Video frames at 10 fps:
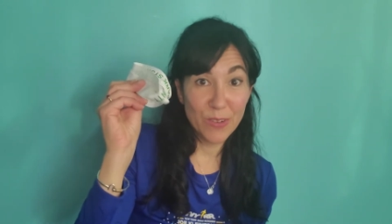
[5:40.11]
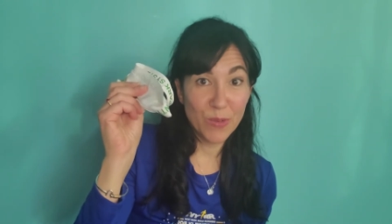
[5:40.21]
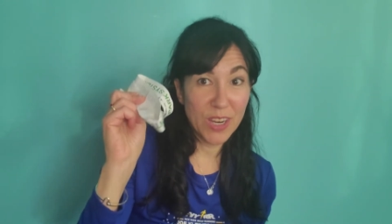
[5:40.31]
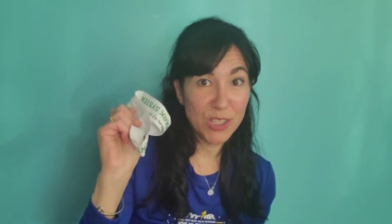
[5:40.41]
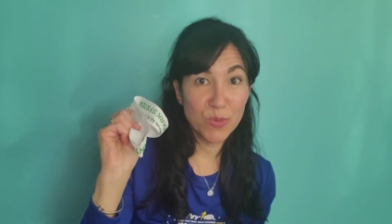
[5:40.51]
For
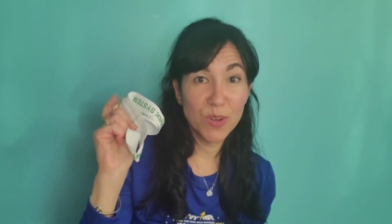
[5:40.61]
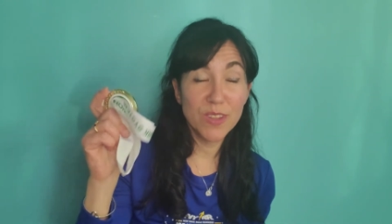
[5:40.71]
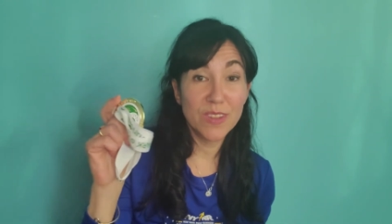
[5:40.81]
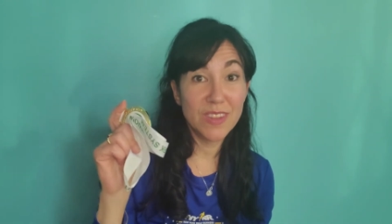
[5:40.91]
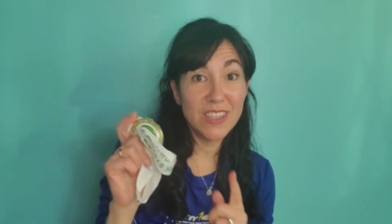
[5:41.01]
what it's
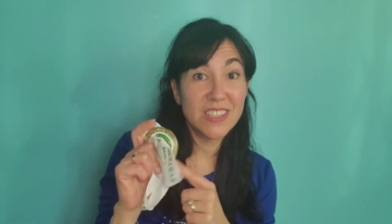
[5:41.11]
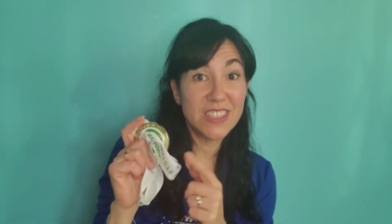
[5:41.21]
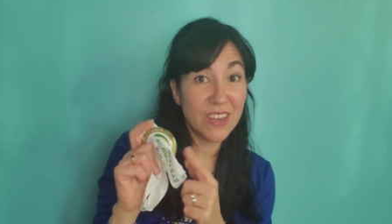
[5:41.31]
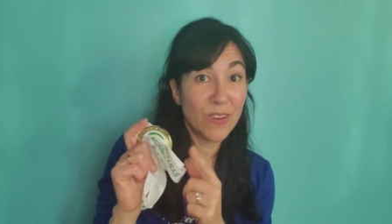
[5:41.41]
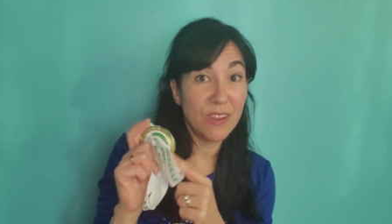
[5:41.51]
worth, this
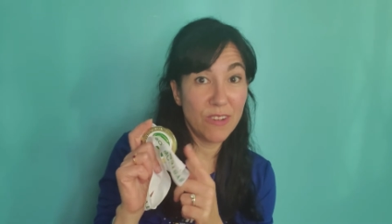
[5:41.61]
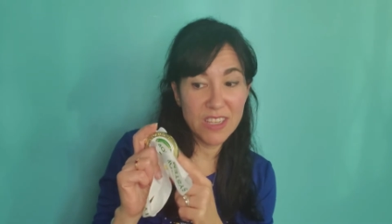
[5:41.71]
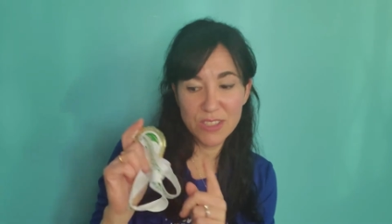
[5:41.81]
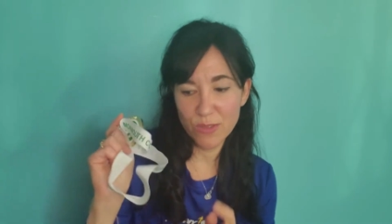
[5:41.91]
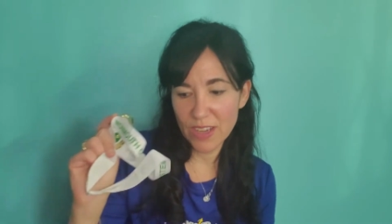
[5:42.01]
is a great
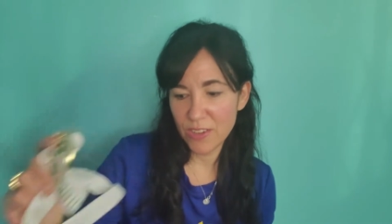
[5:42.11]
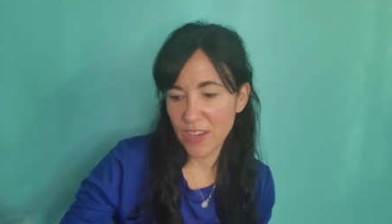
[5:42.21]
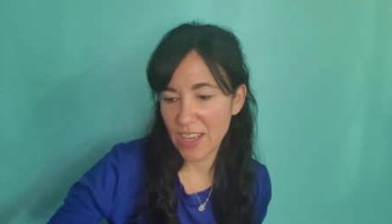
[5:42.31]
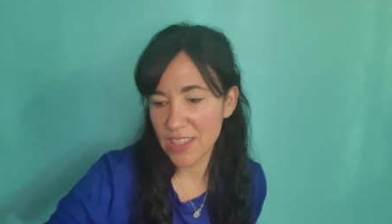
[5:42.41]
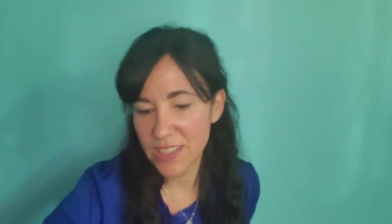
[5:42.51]
race to run, you
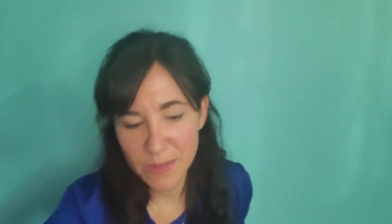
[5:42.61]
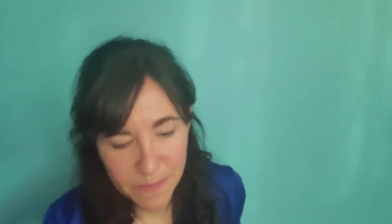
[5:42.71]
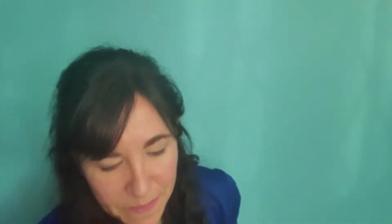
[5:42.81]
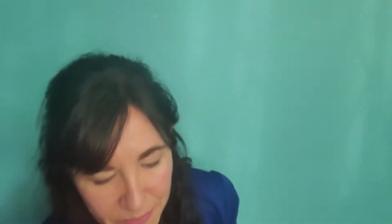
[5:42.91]
guys.